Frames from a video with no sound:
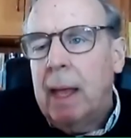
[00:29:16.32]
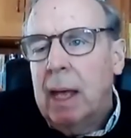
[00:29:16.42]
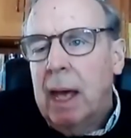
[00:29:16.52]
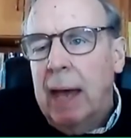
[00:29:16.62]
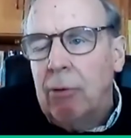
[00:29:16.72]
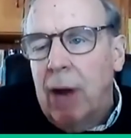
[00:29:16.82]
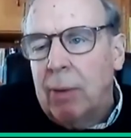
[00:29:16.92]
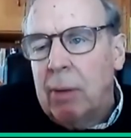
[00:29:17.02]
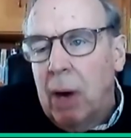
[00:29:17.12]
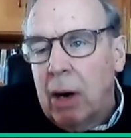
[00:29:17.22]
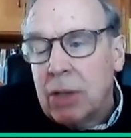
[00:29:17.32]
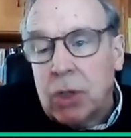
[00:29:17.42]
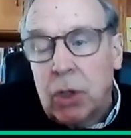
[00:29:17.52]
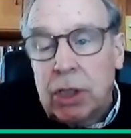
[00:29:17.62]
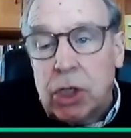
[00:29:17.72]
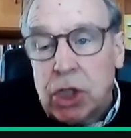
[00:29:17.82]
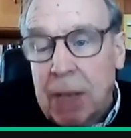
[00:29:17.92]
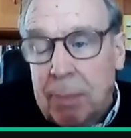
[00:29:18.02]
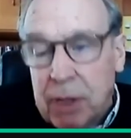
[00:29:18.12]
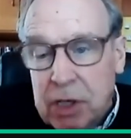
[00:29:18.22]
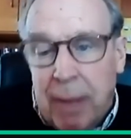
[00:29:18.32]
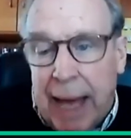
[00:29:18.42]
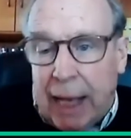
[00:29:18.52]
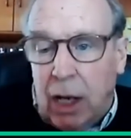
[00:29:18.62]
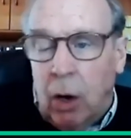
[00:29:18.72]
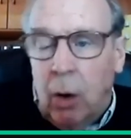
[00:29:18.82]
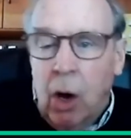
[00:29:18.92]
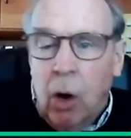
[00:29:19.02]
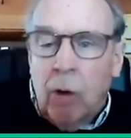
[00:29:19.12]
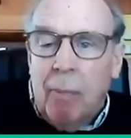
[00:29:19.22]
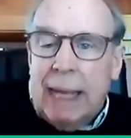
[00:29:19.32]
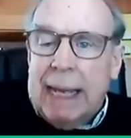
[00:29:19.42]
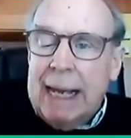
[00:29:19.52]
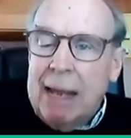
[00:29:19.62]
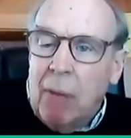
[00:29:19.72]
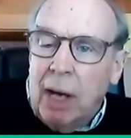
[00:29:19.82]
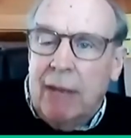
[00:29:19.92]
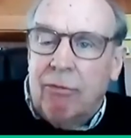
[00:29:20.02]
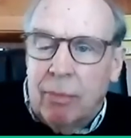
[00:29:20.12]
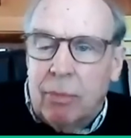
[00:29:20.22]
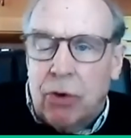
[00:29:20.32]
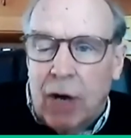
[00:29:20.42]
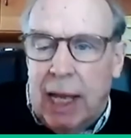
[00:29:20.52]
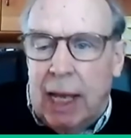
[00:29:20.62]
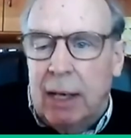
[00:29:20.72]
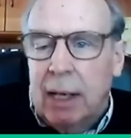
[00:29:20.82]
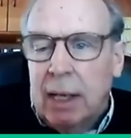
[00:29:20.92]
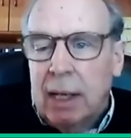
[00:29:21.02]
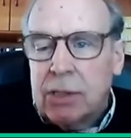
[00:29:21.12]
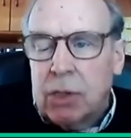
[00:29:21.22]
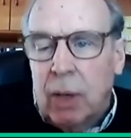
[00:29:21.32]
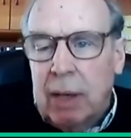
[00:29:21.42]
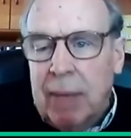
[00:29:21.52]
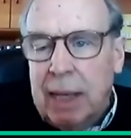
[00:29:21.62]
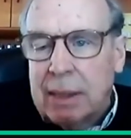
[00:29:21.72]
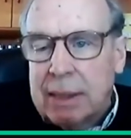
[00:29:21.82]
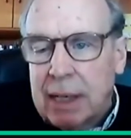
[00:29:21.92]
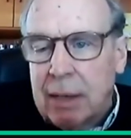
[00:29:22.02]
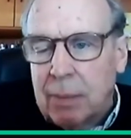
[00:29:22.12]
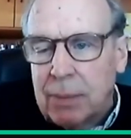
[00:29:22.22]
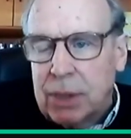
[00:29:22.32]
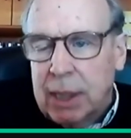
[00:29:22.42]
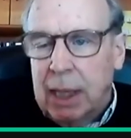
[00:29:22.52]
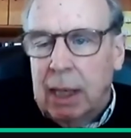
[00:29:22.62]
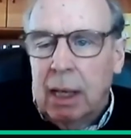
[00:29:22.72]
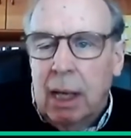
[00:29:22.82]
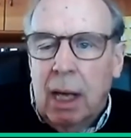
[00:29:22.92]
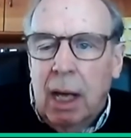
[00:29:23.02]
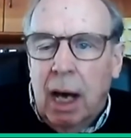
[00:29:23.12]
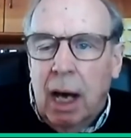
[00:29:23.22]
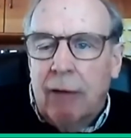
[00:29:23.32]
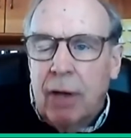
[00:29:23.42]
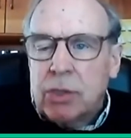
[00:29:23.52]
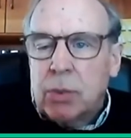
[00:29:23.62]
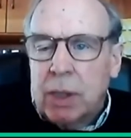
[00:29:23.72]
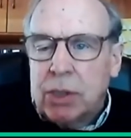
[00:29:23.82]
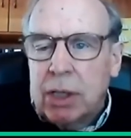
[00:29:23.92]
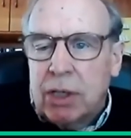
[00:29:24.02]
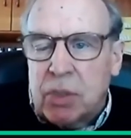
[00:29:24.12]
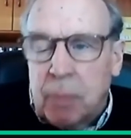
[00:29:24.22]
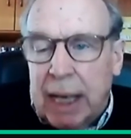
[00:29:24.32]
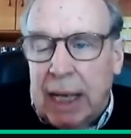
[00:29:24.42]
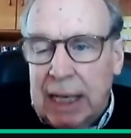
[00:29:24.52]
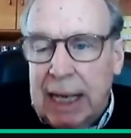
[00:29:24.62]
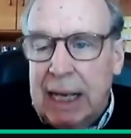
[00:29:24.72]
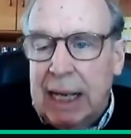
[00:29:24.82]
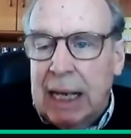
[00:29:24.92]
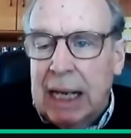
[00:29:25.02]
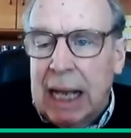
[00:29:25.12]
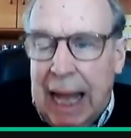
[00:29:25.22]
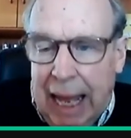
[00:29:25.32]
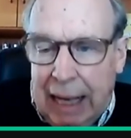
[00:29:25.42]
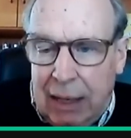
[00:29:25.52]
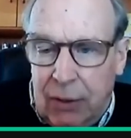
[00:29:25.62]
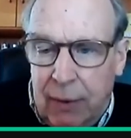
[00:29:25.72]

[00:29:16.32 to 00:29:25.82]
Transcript: And Robert Morris couldn't ship tobacco or make any money from trade. So he made a terrible mistake of switching to speculating in land.